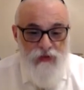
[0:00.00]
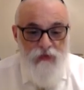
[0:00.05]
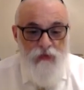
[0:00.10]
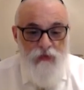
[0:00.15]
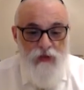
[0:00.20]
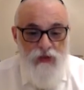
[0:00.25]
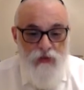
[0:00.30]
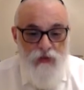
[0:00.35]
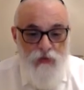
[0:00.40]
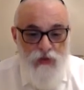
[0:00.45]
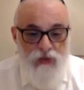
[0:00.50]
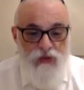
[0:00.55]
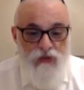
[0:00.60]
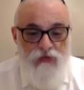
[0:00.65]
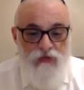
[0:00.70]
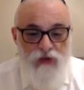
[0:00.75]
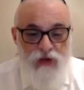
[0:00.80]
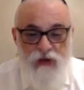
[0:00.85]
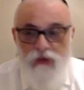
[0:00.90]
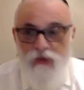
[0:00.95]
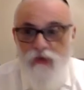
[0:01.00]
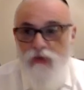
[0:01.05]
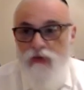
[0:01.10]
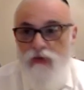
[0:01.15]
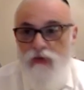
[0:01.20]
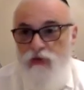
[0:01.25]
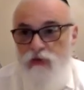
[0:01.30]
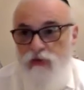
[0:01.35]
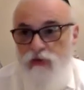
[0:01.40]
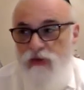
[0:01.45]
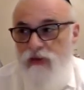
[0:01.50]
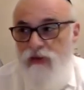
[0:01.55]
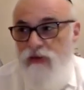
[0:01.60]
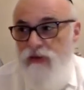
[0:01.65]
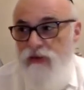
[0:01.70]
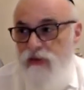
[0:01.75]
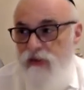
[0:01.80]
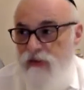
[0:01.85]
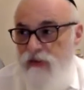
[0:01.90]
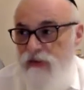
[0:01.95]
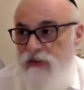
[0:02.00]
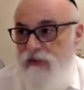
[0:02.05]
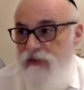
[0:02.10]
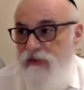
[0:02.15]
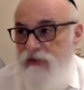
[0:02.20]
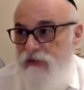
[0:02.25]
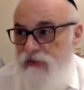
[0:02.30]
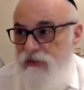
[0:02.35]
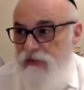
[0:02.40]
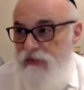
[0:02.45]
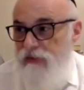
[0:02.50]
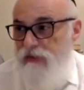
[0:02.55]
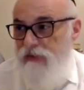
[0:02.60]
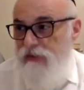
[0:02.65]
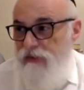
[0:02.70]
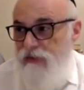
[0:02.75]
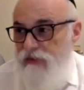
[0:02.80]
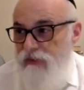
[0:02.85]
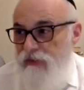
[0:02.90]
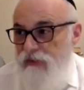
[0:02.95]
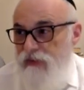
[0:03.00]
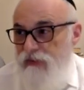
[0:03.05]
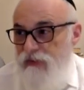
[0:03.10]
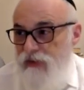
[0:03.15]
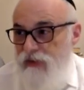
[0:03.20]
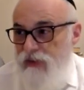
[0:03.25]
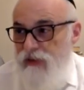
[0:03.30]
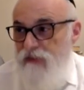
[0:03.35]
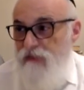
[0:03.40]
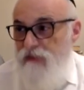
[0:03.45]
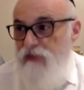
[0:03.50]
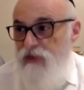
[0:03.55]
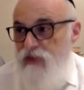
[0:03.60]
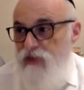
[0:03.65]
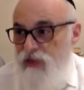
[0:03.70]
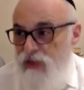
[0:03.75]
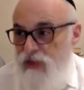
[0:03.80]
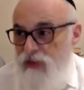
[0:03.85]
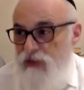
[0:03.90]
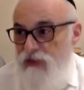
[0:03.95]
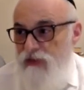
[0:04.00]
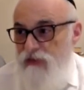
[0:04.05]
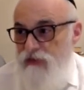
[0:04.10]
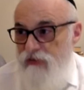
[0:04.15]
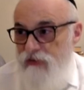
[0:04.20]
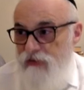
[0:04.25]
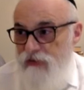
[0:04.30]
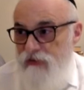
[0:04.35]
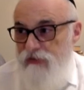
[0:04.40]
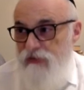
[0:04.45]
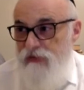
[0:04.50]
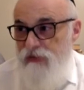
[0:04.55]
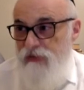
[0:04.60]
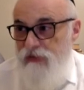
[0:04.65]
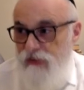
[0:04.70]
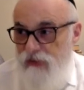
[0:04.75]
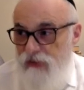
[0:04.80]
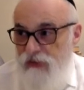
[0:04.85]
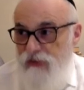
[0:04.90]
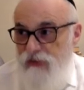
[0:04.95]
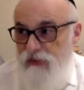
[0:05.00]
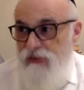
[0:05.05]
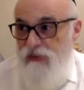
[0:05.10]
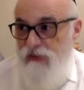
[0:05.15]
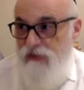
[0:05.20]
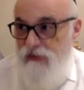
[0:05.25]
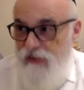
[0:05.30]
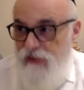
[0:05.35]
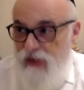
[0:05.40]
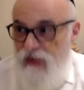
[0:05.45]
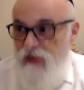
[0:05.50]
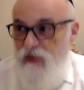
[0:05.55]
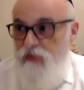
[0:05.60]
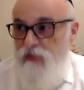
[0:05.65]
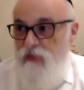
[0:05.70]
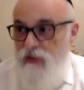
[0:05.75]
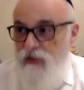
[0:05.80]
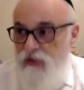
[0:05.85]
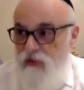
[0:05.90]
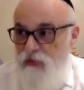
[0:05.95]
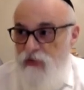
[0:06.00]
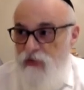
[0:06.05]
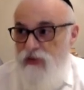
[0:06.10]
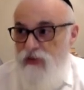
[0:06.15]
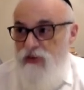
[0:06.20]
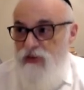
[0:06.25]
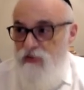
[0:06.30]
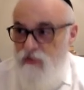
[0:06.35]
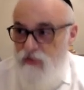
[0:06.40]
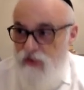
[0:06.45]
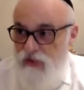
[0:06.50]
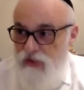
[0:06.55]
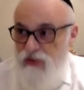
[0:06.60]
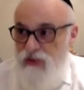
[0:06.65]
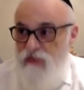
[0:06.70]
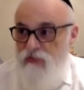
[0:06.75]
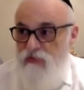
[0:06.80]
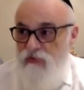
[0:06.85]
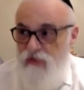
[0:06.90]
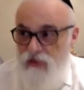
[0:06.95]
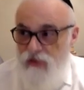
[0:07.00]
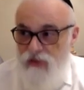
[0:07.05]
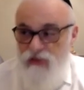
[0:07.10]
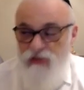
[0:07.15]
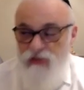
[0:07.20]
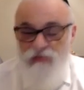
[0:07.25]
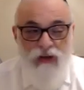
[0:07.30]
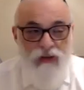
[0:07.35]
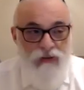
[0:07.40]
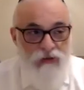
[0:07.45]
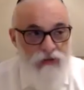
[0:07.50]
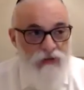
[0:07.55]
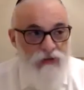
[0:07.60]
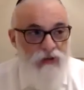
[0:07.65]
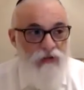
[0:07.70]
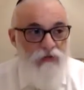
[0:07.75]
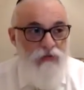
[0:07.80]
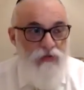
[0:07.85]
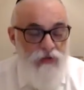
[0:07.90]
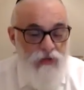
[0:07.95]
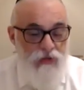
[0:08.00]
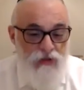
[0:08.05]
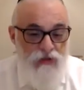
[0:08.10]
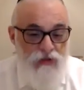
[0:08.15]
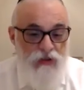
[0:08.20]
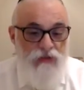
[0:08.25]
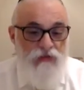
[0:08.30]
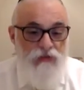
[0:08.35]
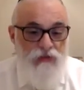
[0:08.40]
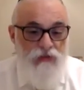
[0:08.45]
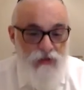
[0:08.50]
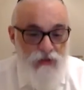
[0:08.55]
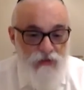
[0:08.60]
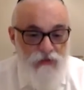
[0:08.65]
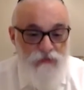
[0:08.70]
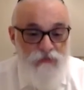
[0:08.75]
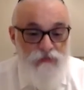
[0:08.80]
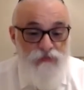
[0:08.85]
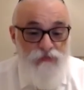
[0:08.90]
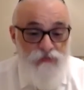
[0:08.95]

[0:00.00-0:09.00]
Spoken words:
what's their final words when they take leave of each other? Tired of being the precious brothers, we see each other again.